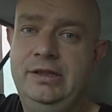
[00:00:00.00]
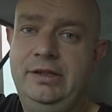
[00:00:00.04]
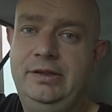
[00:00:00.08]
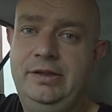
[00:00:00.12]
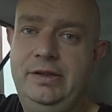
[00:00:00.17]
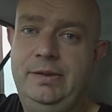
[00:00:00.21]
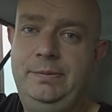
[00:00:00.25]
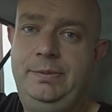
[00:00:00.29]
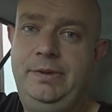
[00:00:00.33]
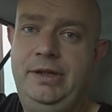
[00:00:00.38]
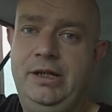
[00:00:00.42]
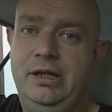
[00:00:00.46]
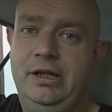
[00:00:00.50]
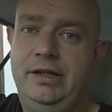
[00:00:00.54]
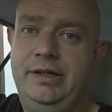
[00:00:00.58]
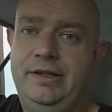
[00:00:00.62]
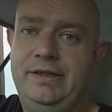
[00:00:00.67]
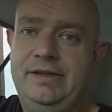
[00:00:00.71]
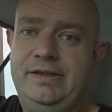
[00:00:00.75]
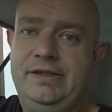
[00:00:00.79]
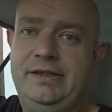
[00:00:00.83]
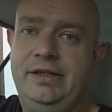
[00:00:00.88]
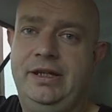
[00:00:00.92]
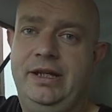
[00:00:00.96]
to be
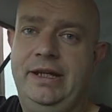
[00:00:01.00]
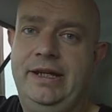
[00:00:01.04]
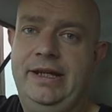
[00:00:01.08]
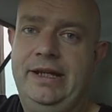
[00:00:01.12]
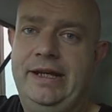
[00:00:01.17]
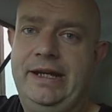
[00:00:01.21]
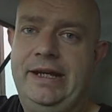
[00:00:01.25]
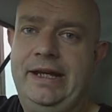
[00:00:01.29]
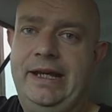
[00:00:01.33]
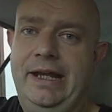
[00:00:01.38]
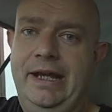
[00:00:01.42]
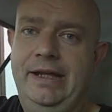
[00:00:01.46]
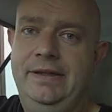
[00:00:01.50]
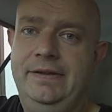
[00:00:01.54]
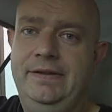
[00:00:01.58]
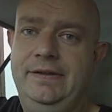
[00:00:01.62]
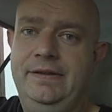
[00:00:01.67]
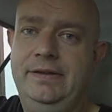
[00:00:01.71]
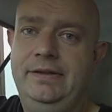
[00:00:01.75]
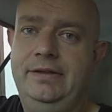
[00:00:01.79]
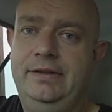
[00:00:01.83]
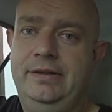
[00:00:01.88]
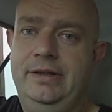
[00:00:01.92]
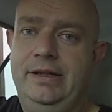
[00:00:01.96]
honest, I had
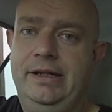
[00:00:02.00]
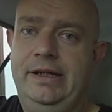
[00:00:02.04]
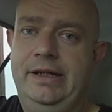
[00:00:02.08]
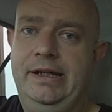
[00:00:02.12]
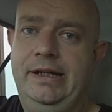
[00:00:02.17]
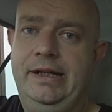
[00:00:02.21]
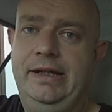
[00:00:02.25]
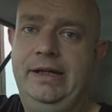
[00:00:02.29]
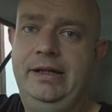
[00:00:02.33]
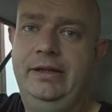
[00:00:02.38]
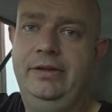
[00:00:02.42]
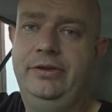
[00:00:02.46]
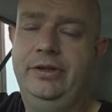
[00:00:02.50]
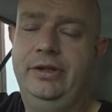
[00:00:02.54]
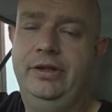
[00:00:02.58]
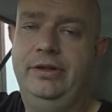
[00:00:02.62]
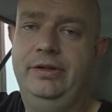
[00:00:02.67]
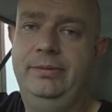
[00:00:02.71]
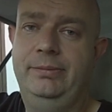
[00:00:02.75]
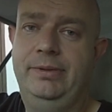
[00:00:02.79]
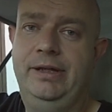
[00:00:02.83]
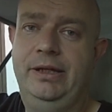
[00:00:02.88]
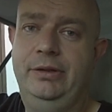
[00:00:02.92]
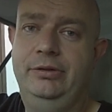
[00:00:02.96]

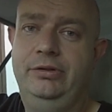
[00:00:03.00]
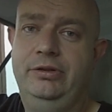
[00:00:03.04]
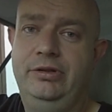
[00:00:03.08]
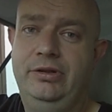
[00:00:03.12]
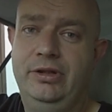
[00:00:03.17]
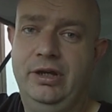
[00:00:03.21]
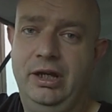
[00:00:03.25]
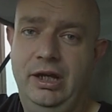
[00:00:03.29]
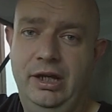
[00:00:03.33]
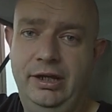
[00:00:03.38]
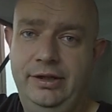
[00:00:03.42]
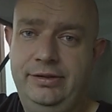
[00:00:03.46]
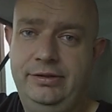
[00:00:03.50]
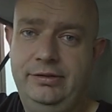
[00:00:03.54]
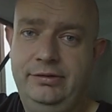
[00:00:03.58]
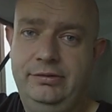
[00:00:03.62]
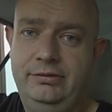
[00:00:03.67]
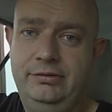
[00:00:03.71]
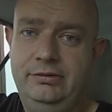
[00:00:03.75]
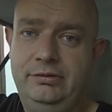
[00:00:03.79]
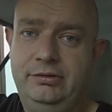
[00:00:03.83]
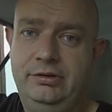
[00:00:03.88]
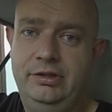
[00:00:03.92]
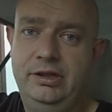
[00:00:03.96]
thought about not
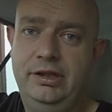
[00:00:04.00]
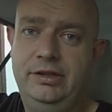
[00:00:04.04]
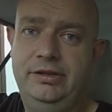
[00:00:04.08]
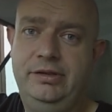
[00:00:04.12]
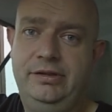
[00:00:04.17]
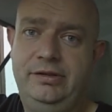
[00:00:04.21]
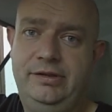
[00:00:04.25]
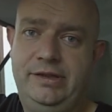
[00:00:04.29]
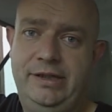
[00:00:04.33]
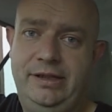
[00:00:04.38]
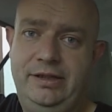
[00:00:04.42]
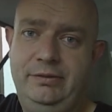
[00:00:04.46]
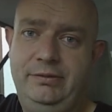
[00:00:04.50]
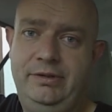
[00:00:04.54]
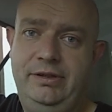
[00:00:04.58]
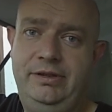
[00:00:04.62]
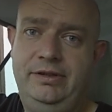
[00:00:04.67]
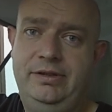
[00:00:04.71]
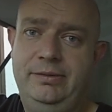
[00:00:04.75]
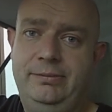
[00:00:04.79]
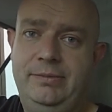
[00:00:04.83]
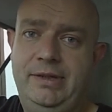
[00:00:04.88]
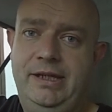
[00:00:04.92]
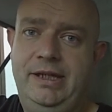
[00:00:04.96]

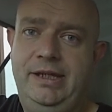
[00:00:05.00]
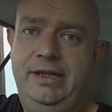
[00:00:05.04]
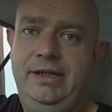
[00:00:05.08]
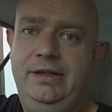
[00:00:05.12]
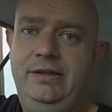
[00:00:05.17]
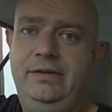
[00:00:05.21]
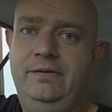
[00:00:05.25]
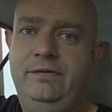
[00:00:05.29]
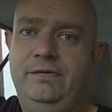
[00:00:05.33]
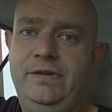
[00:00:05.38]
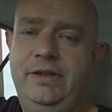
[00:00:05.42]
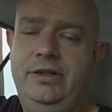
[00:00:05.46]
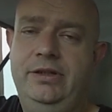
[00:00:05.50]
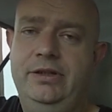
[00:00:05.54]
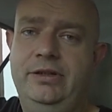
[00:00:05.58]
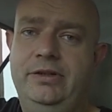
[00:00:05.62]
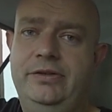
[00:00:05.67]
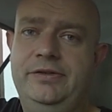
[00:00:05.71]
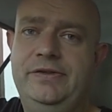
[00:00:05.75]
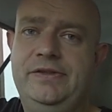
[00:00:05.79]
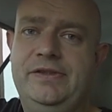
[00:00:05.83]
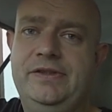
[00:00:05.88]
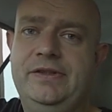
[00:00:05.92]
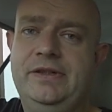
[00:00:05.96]
continuing to make
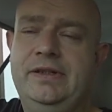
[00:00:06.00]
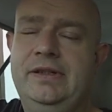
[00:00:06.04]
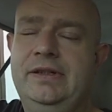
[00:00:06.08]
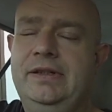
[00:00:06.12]
videos,